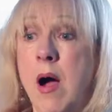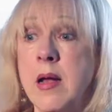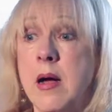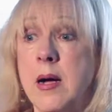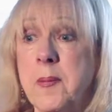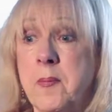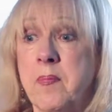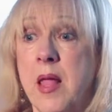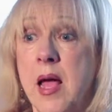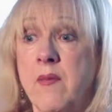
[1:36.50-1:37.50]
why not
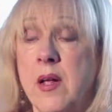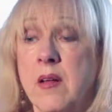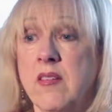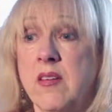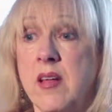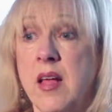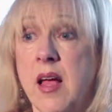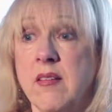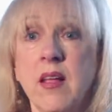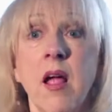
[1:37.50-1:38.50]
have
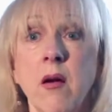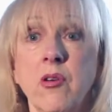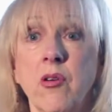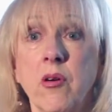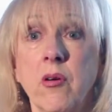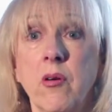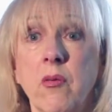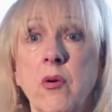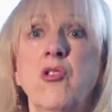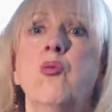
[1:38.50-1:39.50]
LSD as a character,
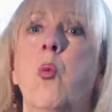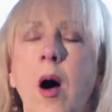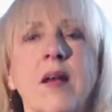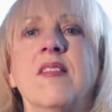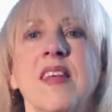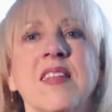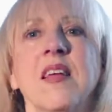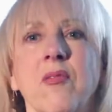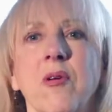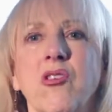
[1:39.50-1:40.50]
which was
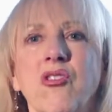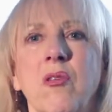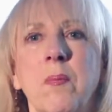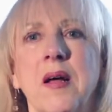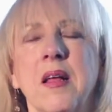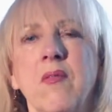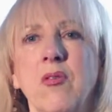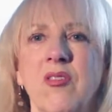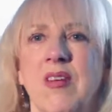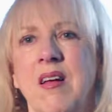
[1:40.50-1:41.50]
in the original, but it
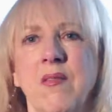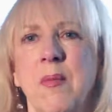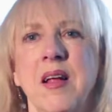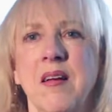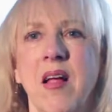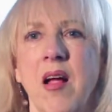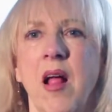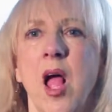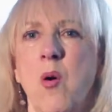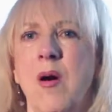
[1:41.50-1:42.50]
was kind of a minor
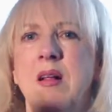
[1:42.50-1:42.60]
character.